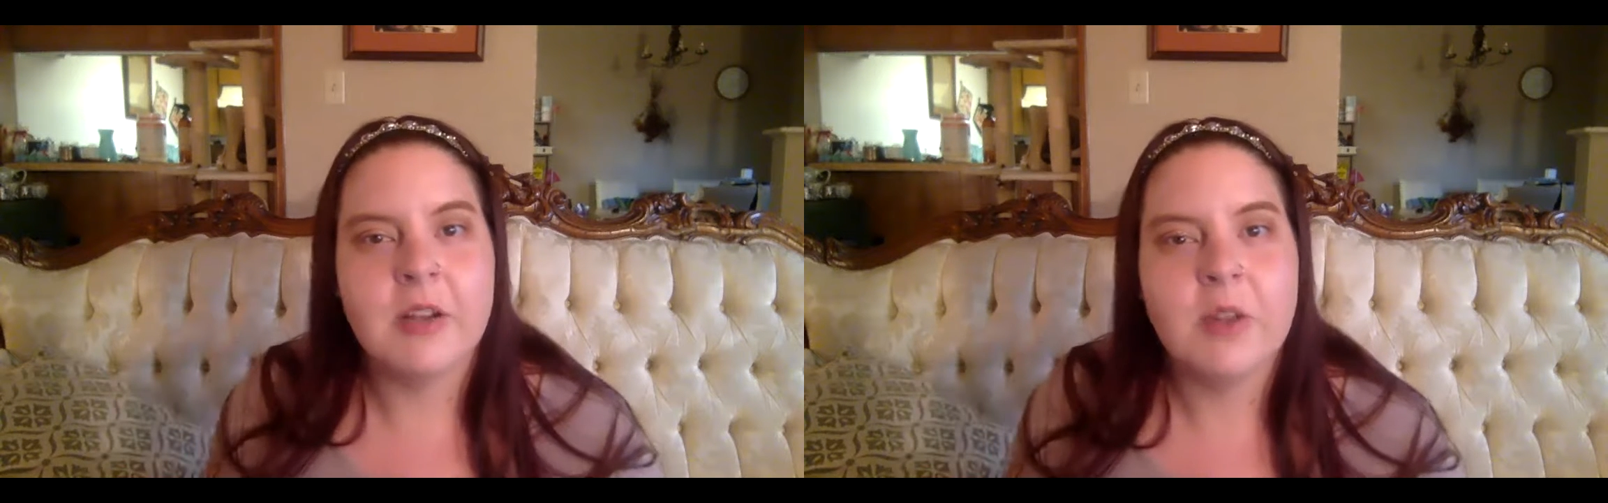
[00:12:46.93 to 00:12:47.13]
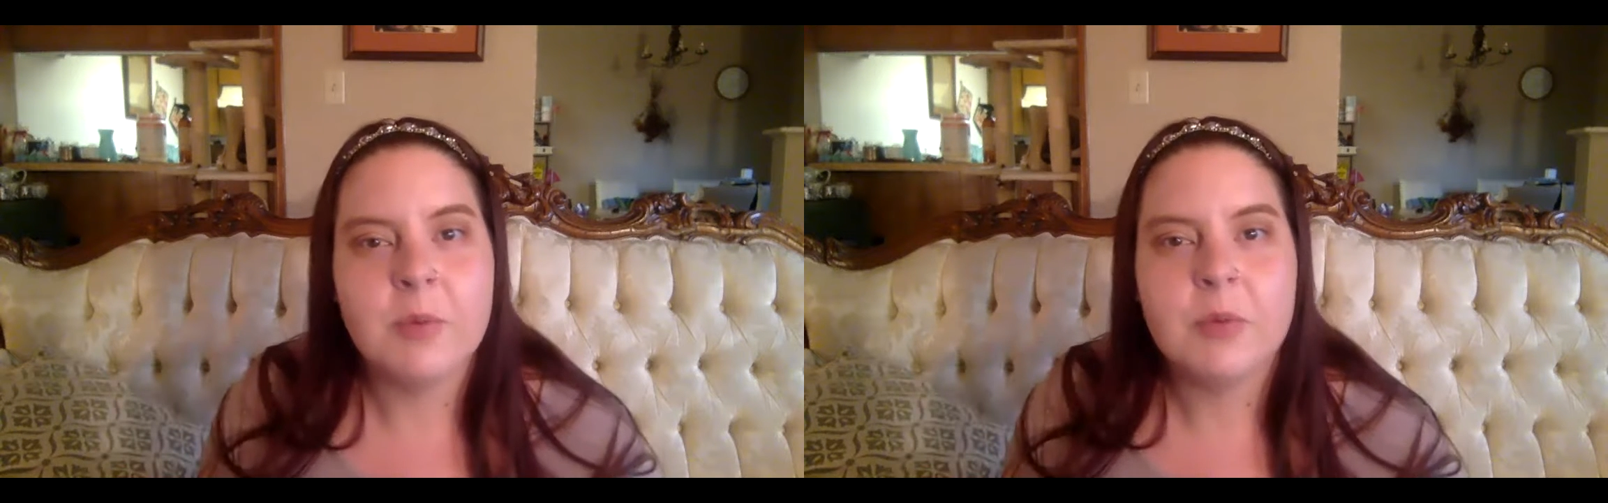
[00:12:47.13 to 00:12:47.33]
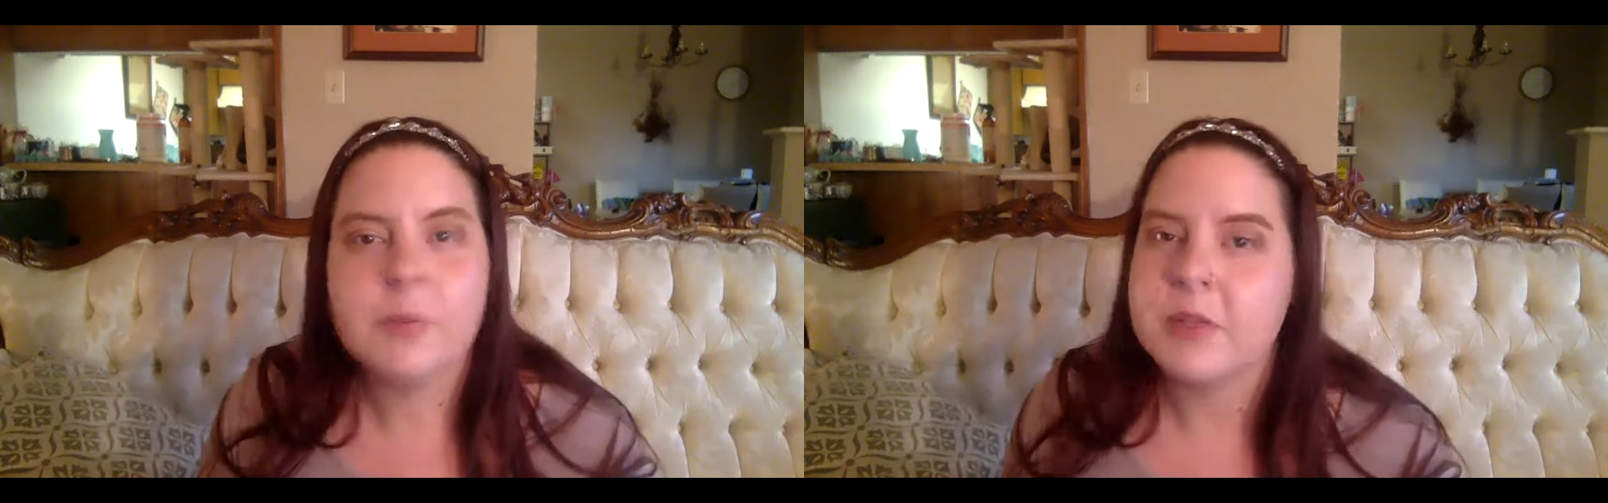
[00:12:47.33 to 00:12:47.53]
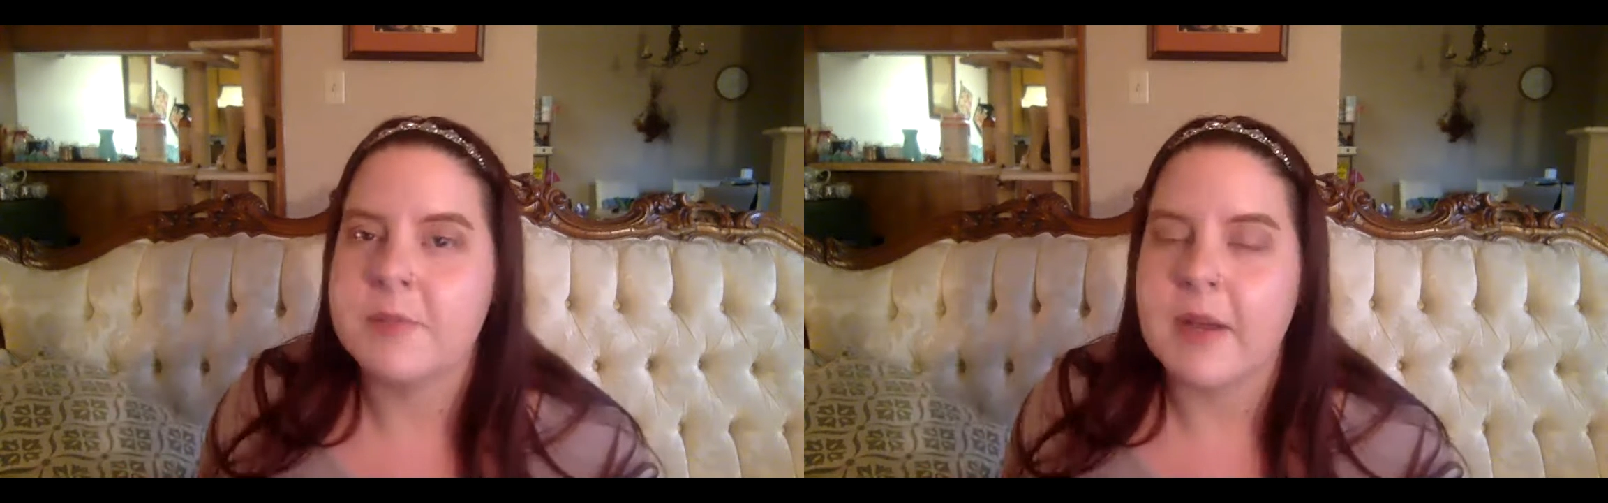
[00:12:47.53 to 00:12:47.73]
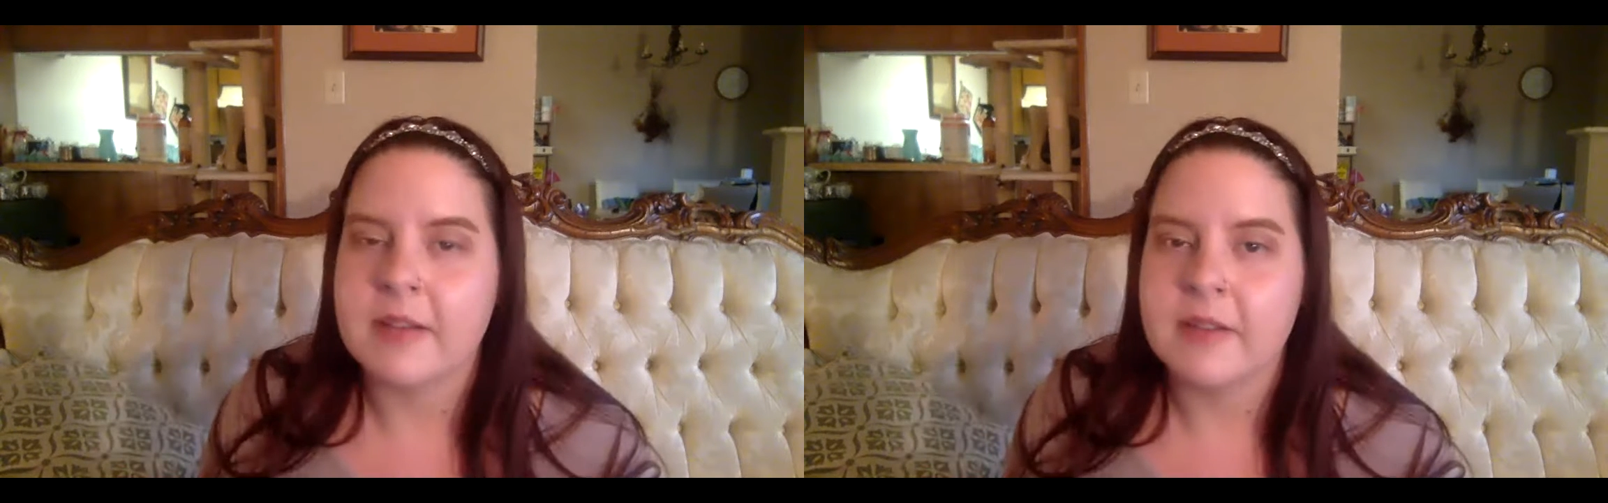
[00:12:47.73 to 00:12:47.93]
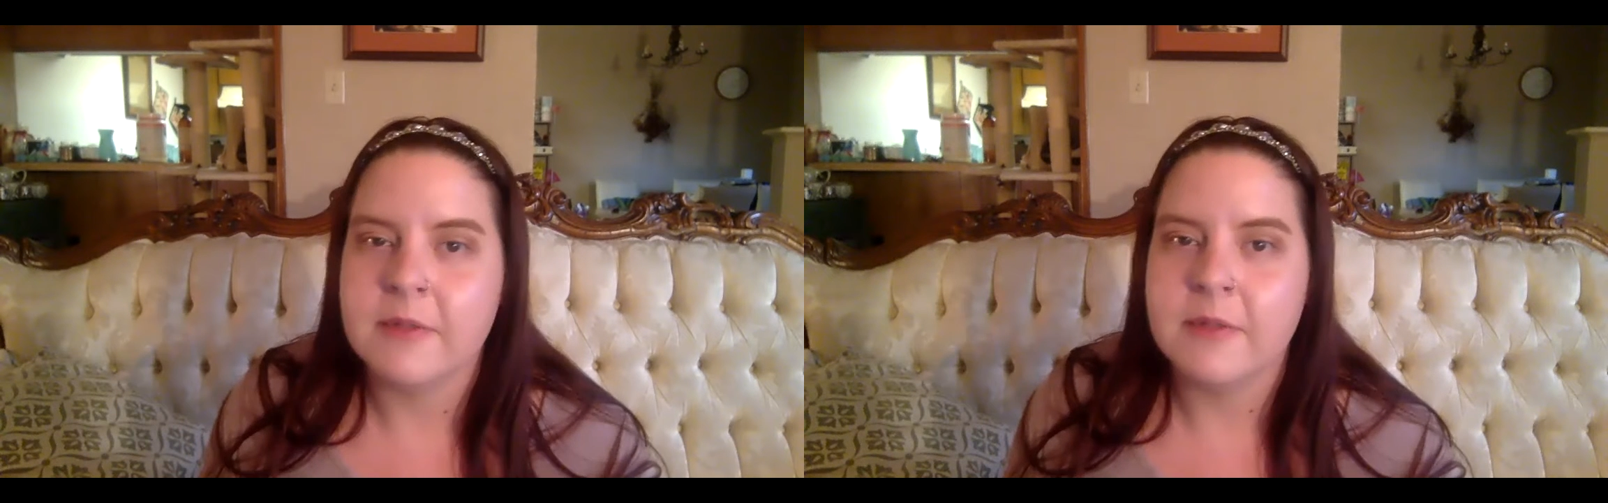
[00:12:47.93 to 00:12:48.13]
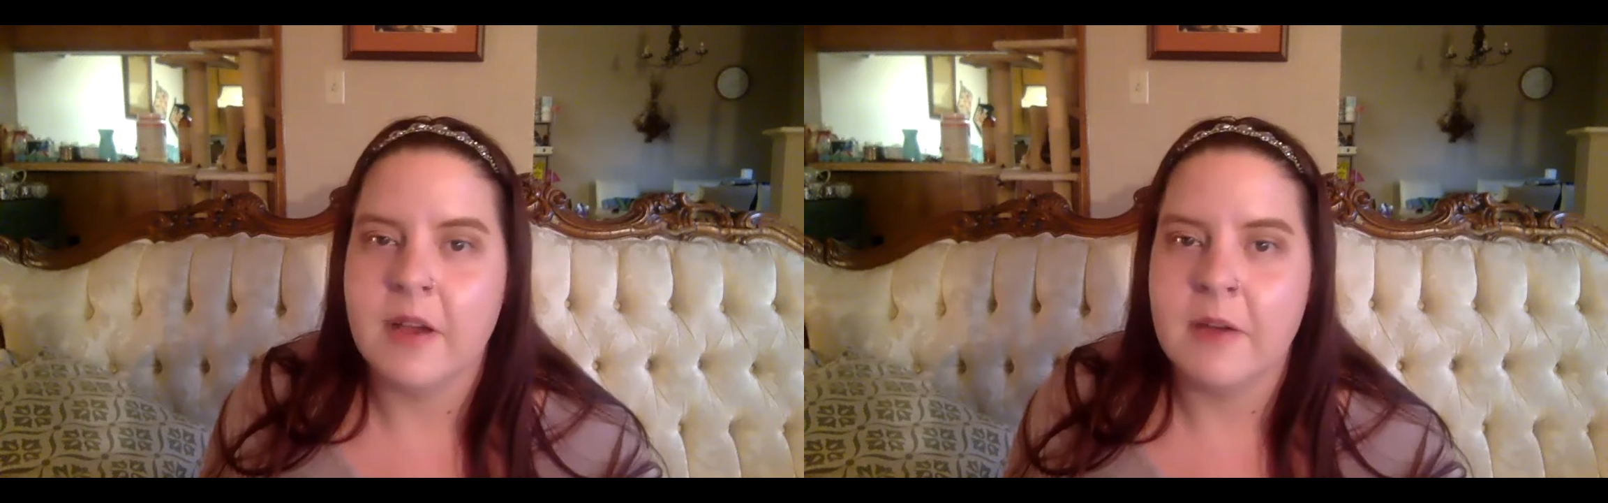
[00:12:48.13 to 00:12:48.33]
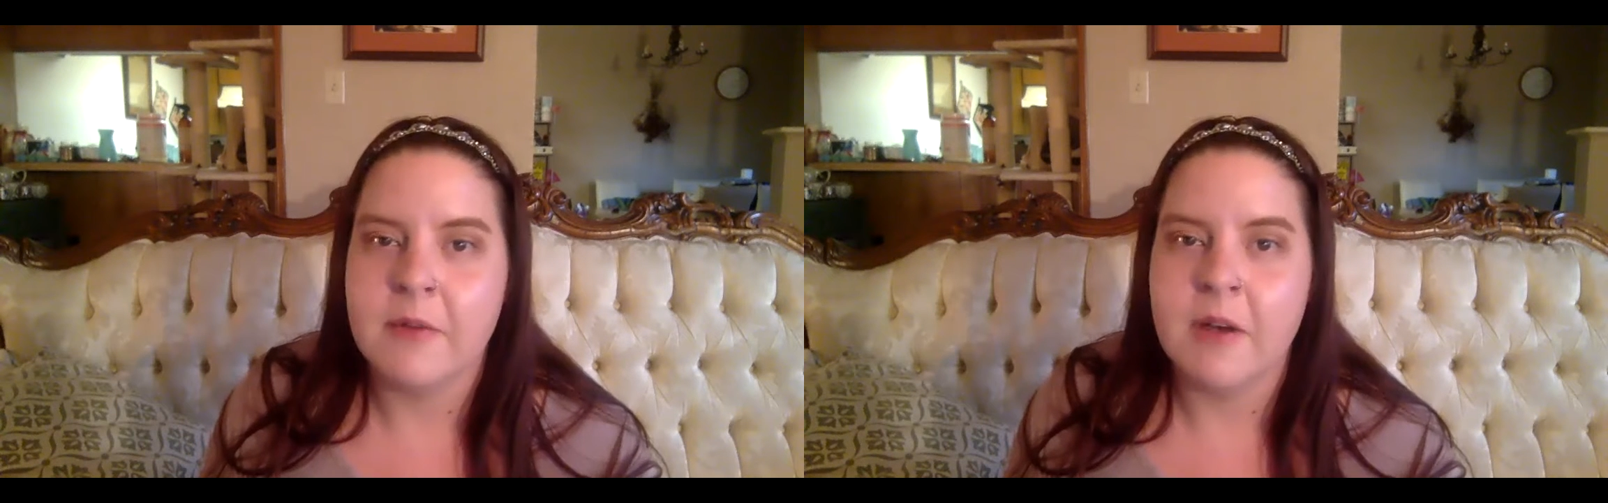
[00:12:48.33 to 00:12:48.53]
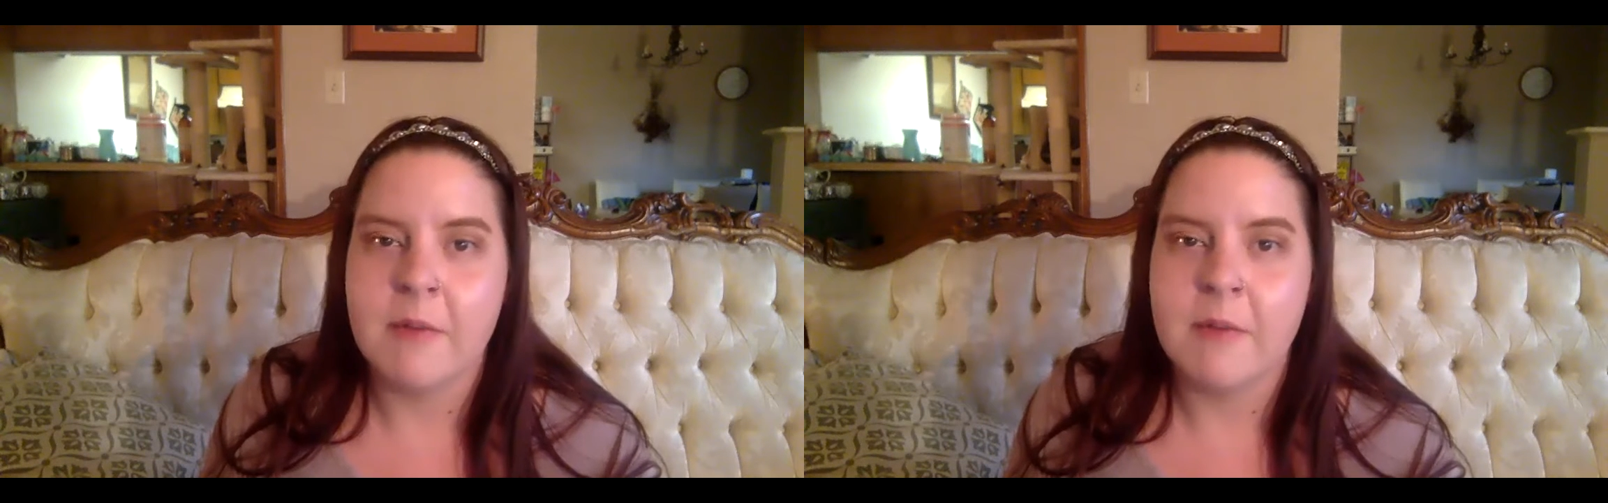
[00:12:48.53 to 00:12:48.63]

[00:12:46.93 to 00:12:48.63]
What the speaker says: global perspective of